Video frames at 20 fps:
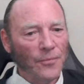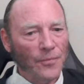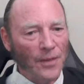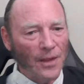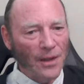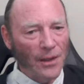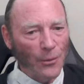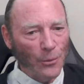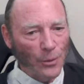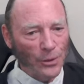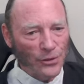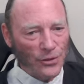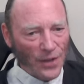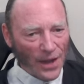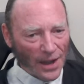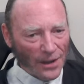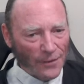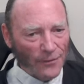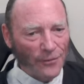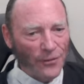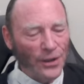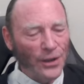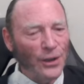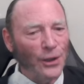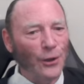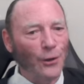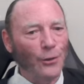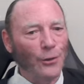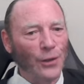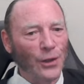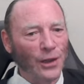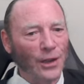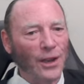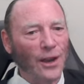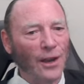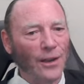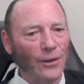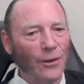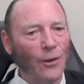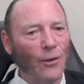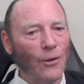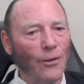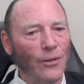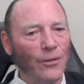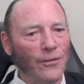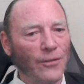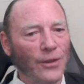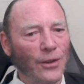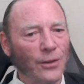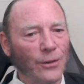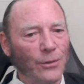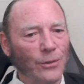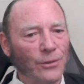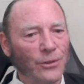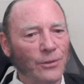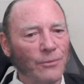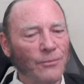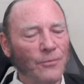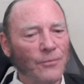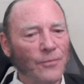It was that video that got all the views.